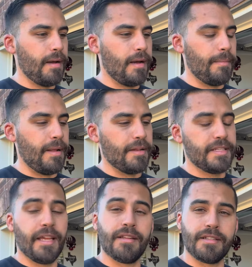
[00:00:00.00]
I'm not
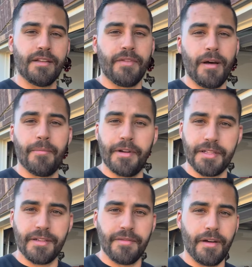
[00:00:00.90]
taking stuff on, putting
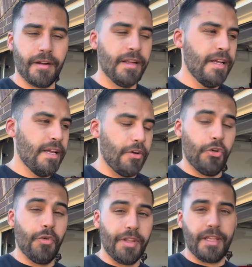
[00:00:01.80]
stuff on, or
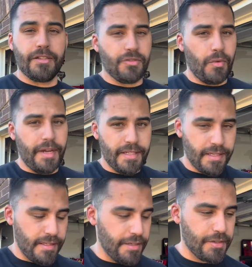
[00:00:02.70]
doing things twice,
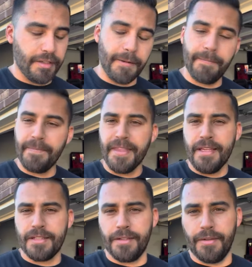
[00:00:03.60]
essentially.
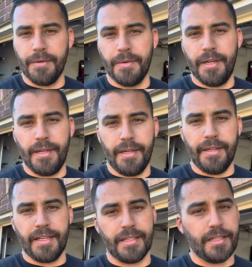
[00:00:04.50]
So
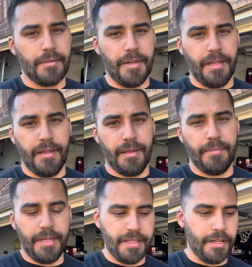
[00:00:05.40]
next thing is gonna be
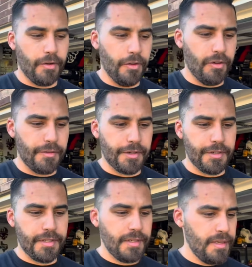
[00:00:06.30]
BC
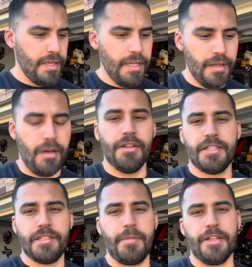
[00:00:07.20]
coilovers, all the
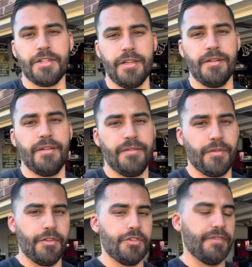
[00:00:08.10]
suspension
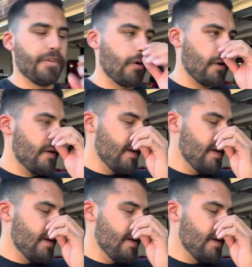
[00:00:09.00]
for the drift car.